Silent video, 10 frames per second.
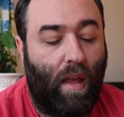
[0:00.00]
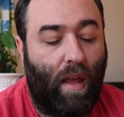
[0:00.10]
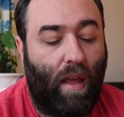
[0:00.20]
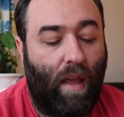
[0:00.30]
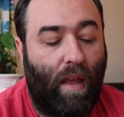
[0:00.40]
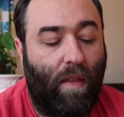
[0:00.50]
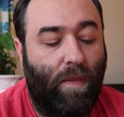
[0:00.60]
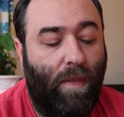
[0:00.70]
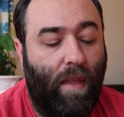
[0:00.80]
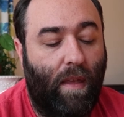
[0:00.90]

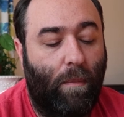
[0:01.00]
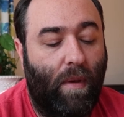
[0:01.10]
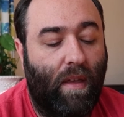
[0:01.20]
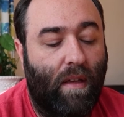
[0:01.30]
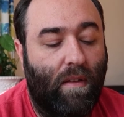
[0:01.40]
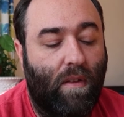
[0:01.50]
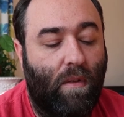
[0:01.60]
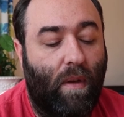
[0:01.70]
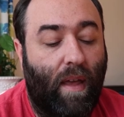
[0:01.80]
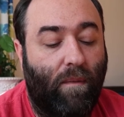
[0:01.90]
And then we cut
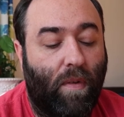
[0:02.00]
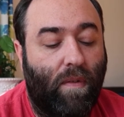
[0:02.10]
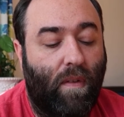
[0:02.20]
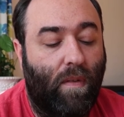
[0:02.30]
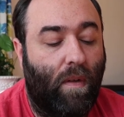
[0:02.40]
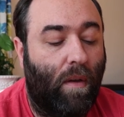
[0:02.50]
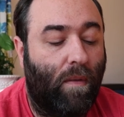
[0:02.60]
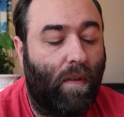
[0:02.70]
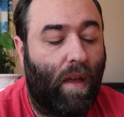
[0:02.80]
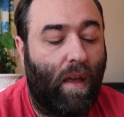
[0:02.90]
to Aang versus
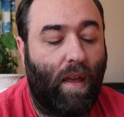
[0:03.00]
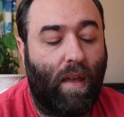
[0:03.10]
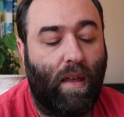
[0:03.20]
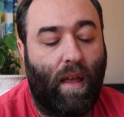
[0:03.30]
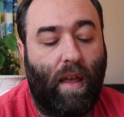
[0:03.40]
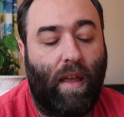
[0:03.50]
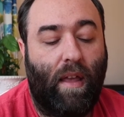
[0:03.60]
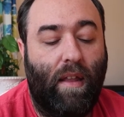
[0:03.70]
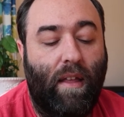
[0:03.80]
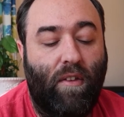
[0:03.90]
Ozai.
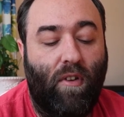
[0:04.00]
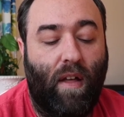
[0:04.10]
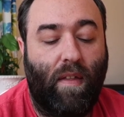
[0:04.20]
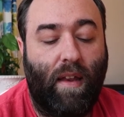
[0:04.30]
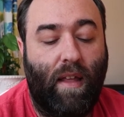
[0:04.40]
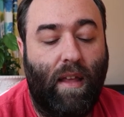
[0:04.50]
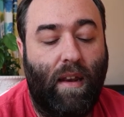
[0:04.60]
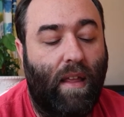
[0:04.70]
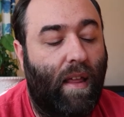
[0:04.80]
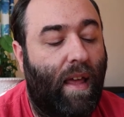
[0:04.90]
And he shot
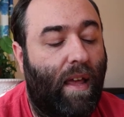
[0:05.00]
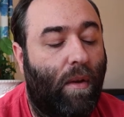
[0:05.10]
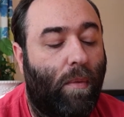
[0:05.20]
lightning and Aang